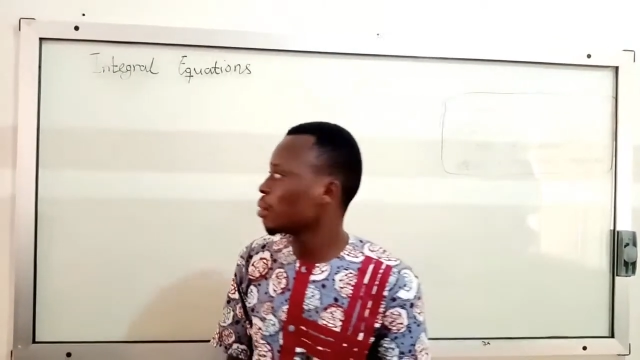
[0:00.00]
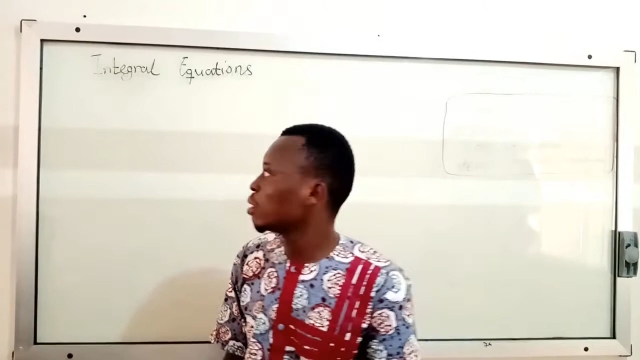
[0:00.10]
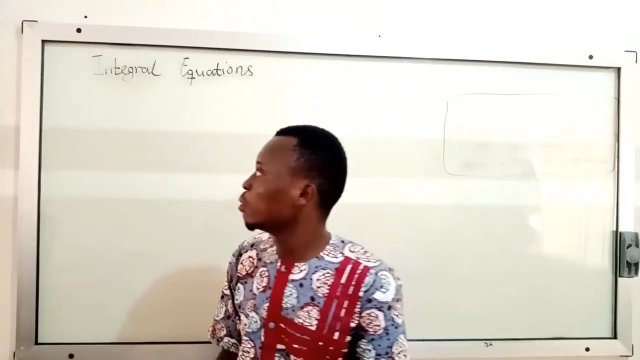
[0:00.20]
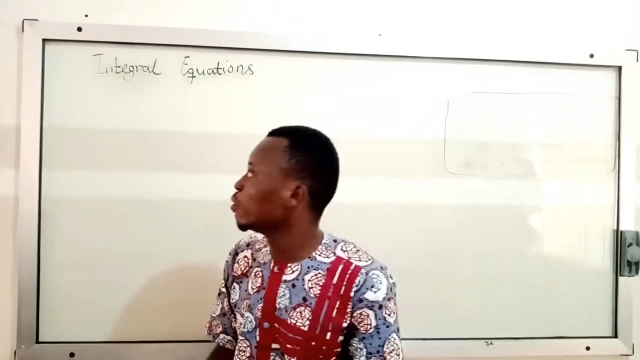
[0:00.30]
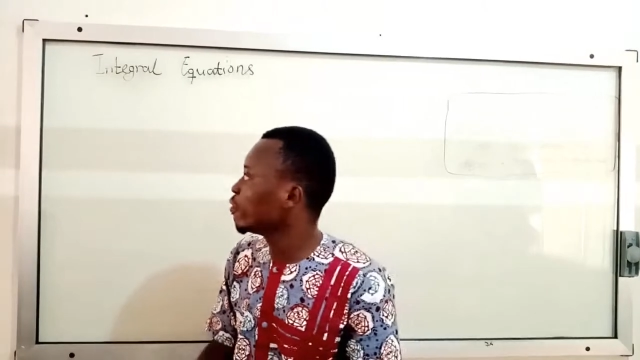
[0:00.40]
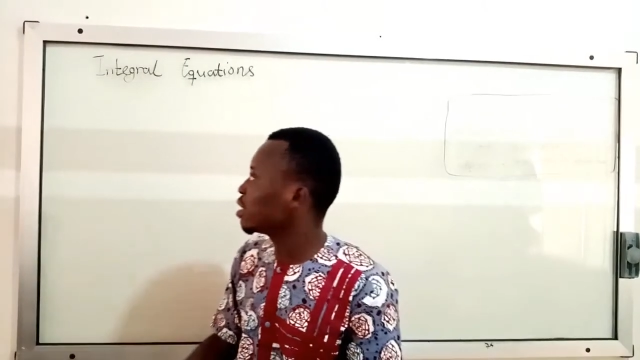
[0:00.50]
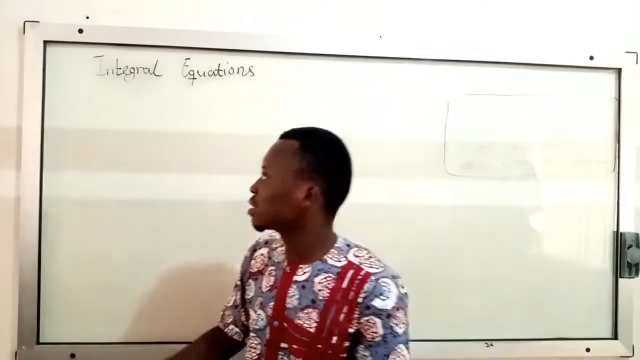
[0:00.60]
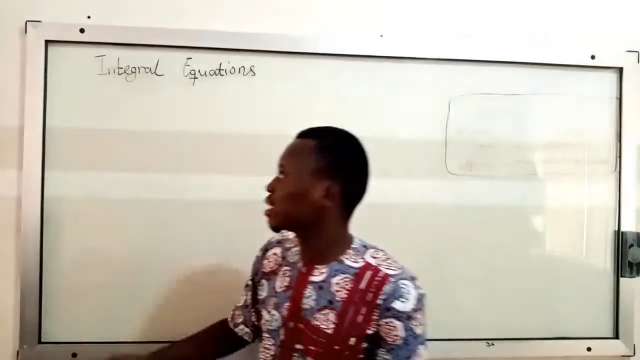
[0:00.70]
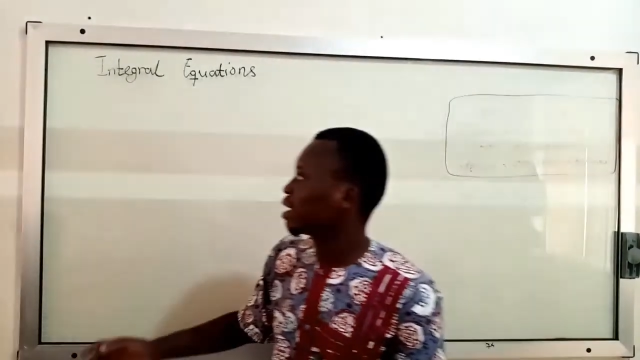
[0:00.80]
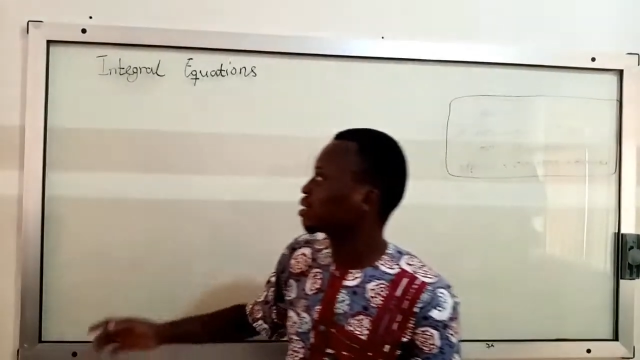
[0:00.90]
You first
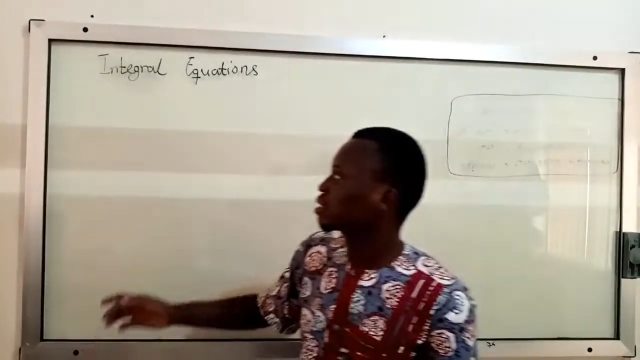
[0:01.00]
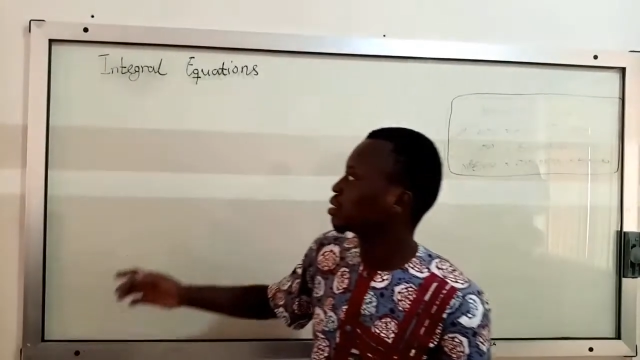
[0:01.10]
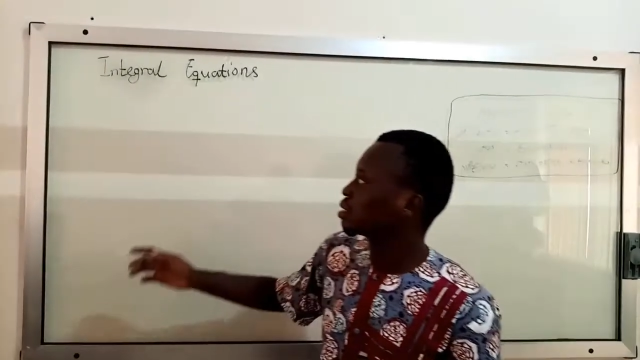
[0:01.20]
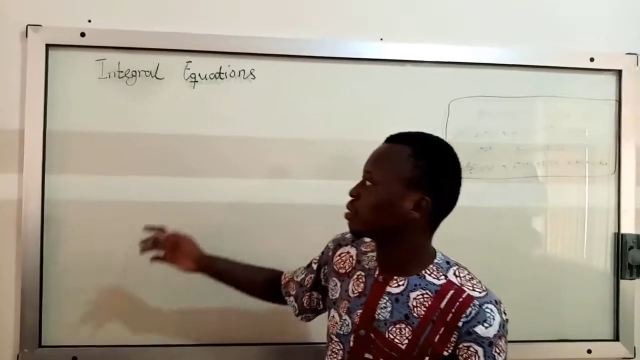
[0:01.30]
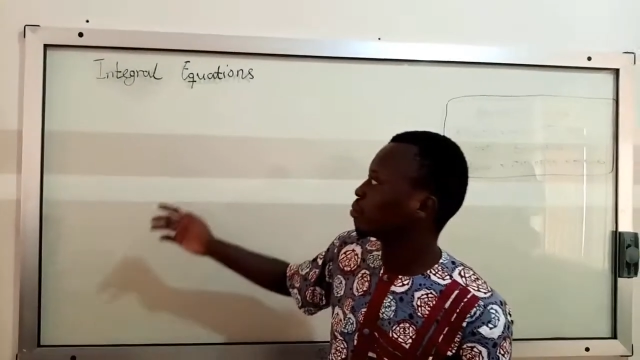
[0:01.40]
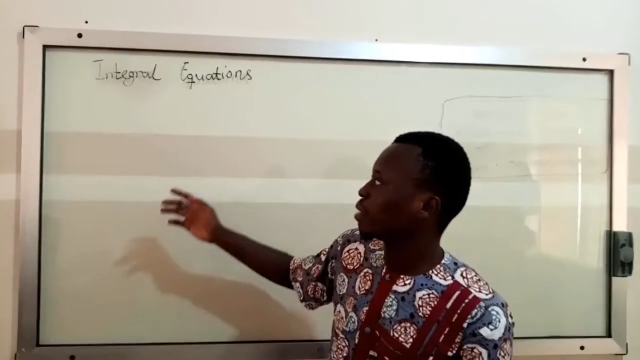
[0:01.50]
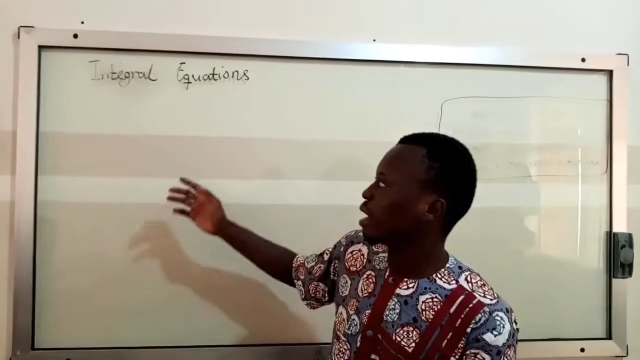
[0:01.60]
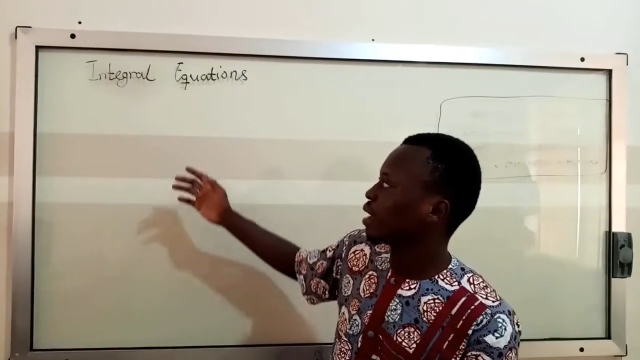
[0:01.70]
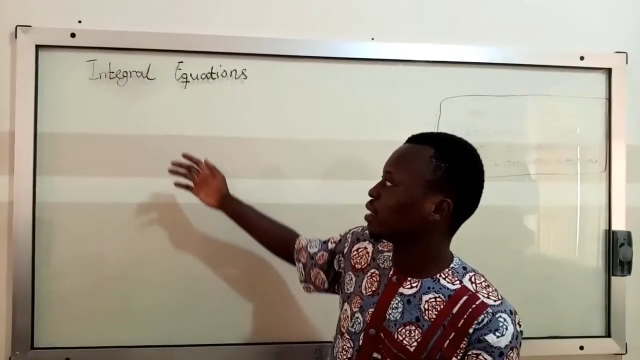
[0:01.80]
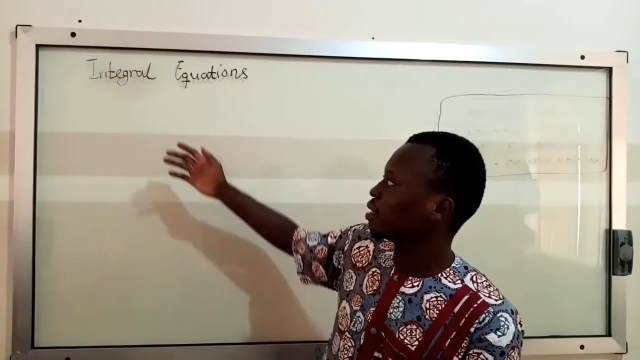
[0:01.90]
start
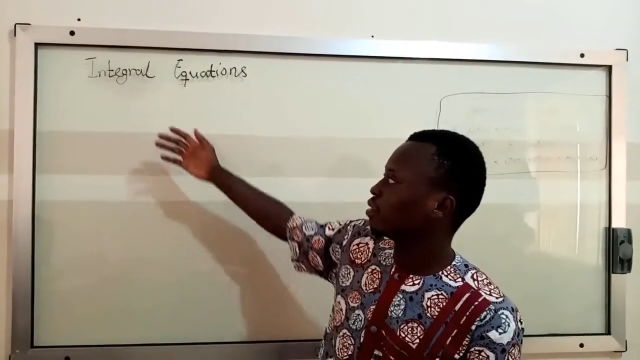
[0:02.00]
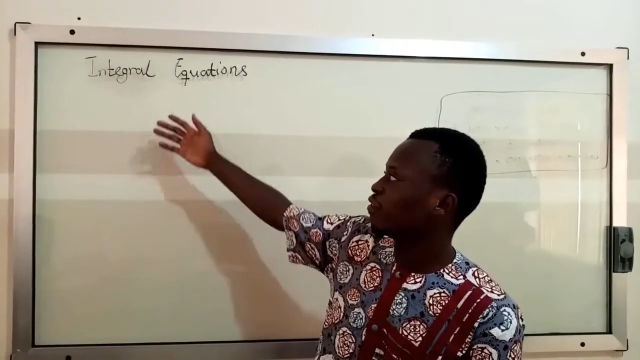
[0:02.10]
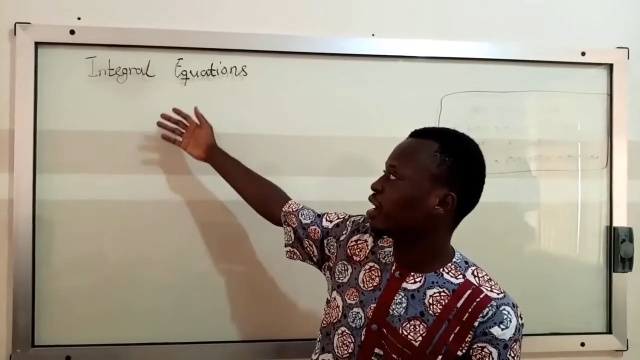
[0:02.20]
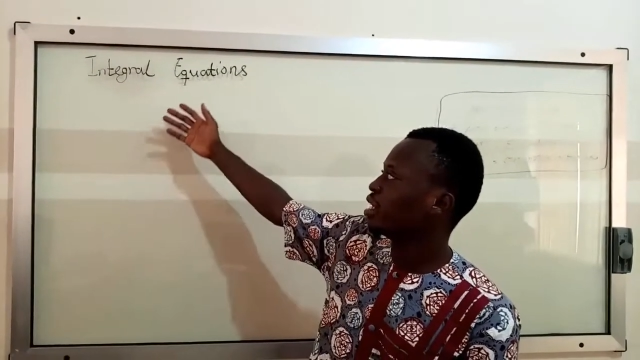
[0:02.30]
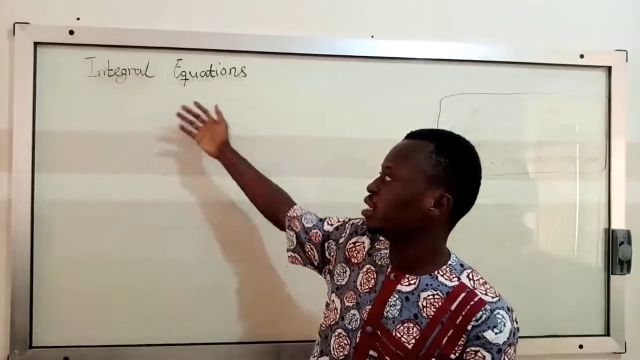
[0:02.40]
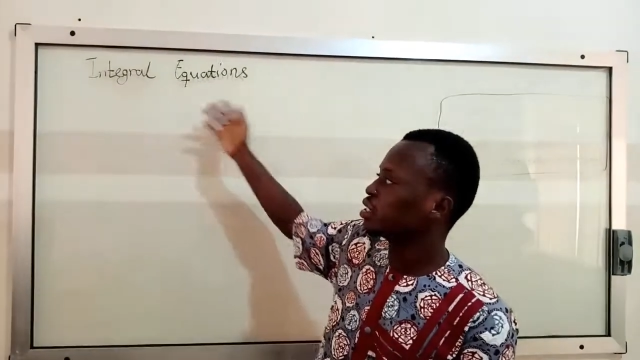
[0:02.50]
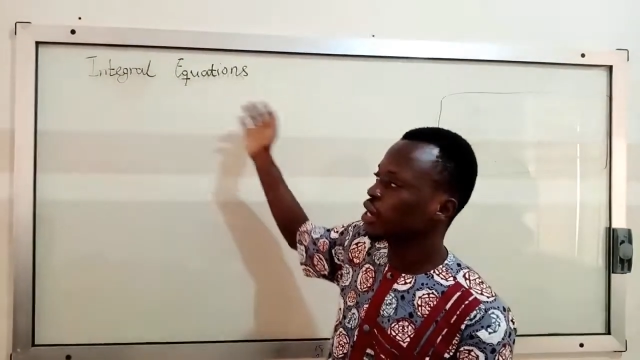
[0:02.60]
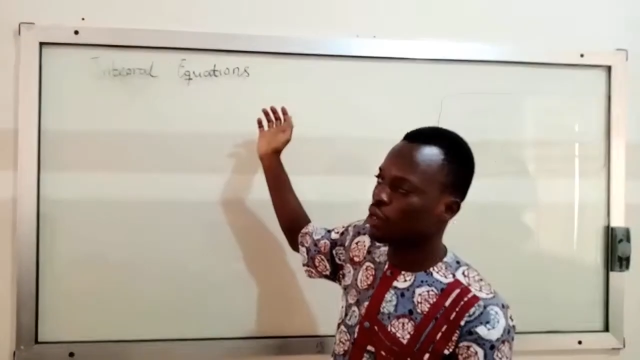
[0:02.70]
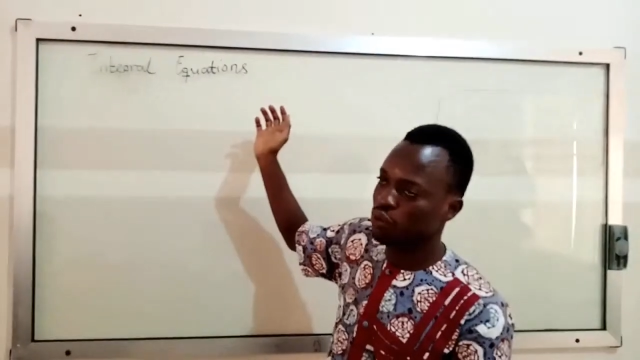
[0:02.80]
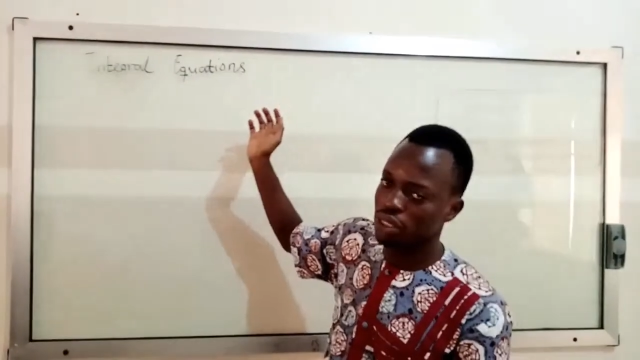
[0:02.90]
by defining integral
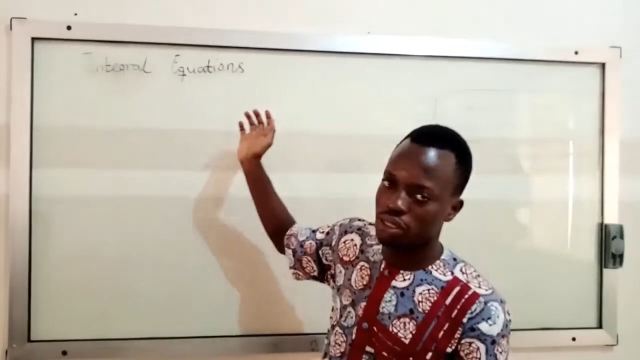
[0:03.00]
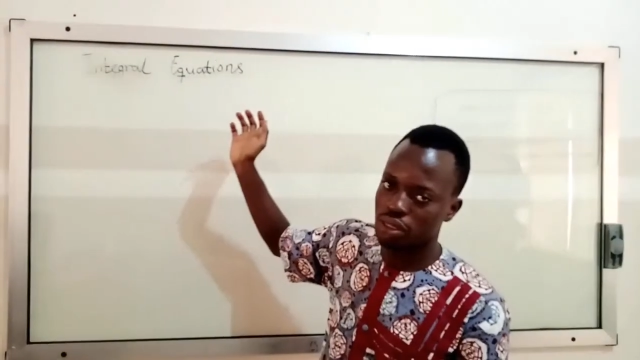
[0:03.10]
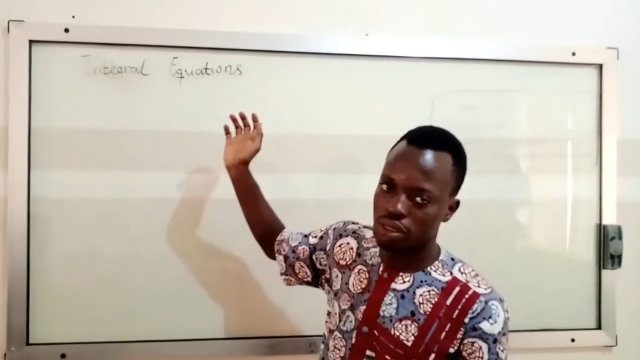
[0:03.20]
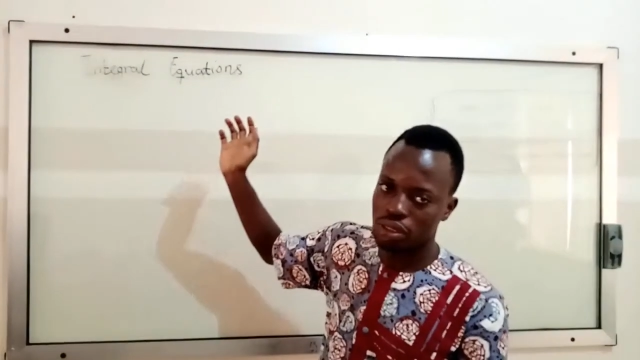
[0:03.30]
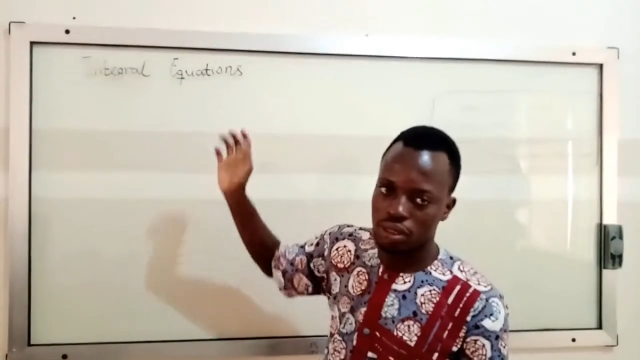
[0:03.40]
equations.